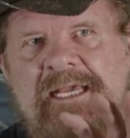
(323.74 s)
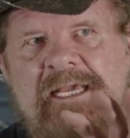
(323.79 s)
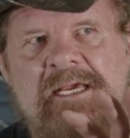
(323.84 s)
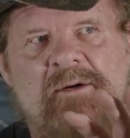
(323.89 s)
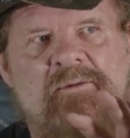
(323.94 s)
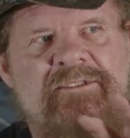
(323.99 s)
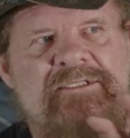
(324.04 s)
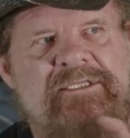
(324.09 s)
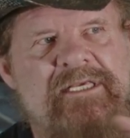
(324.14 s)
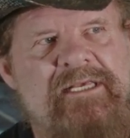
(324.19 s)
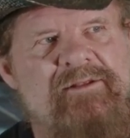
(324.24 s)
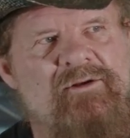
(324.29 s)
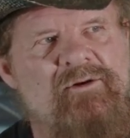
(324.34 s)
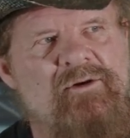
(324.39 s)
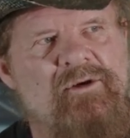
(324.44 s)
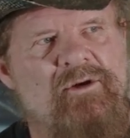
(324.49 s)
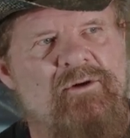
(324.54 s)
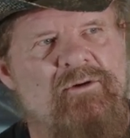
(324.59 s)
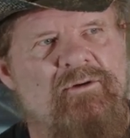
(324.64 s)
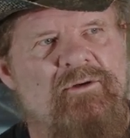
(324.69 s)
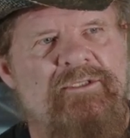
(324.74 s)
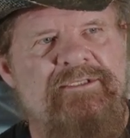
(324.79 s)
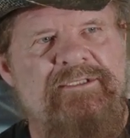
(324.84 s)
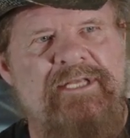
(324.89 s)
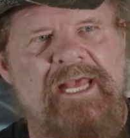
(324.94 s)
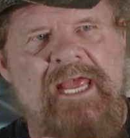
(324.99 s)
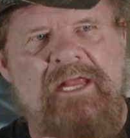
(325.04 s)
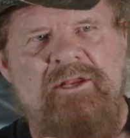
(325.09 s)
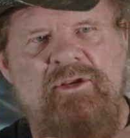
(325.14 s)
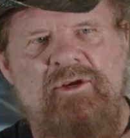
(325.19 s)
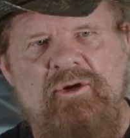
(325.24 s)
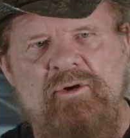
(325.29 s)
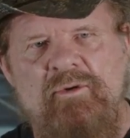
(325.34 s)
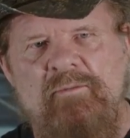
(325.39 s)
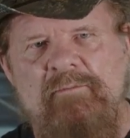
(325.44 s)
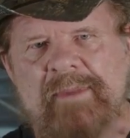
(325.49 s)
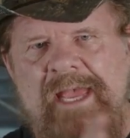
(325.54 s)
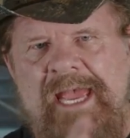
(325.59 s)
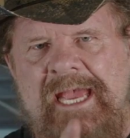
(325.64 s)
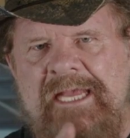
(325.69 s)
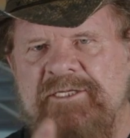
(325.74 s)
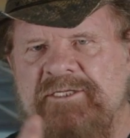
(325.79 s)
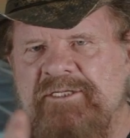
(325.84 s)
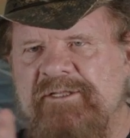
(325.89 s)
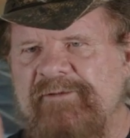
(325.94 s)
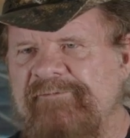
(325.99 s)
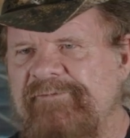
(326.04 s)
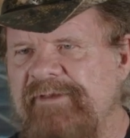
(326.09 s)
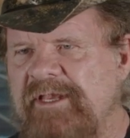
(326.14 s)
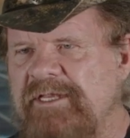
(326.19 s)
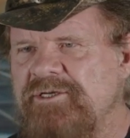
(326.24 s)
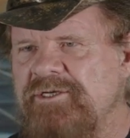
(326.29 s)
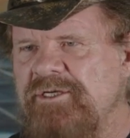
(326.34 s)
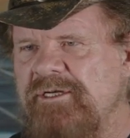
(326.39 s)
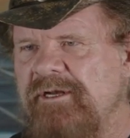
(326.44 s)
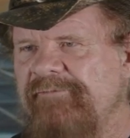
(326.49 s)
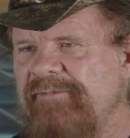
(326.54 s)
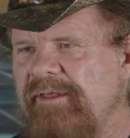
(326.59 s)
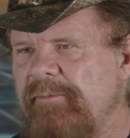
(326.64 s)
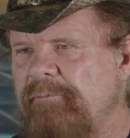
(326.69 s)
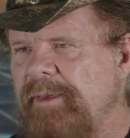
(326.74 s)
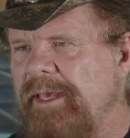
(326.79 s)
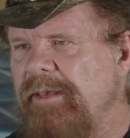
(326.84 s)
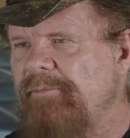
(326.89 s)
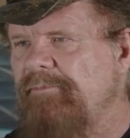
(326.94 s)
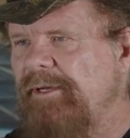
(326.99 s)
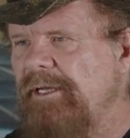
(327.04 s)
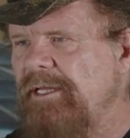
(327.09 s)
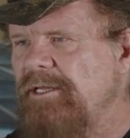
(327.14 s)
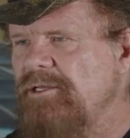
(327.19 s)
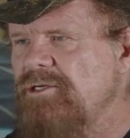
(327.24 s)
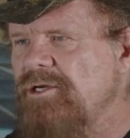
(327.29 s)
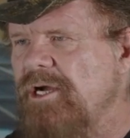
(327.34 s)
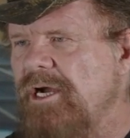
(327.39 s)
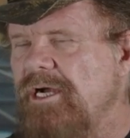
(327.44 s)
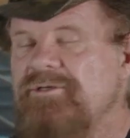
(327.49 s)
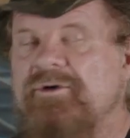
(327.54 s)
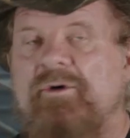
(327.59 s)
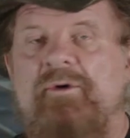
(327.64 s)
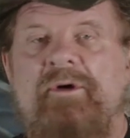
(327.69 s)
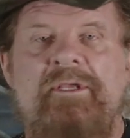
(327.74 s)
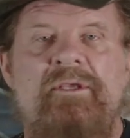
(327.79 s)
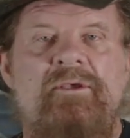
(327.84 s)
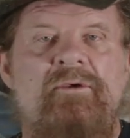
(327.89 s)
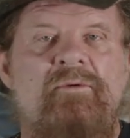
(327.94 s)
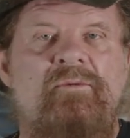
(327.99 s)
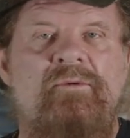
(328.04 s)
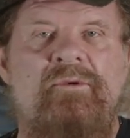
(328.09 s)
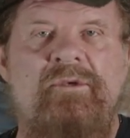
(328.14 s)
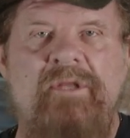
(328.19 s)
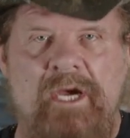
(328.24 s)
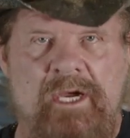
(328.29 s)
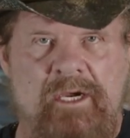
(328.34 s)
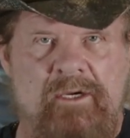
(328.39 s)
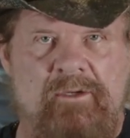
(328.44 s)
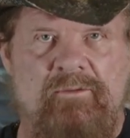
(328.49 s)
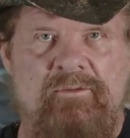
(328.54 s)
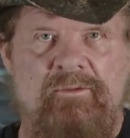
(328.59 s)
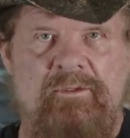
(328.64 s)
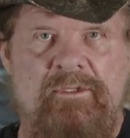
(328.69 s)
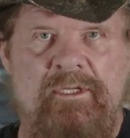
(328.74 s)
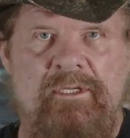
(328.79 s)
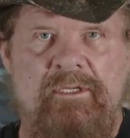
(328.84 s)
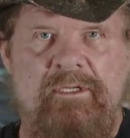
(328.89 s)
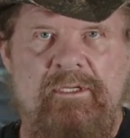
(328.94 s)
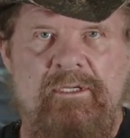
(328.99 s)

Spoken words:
it was either yours and you match the vision of the people in charge or you don't.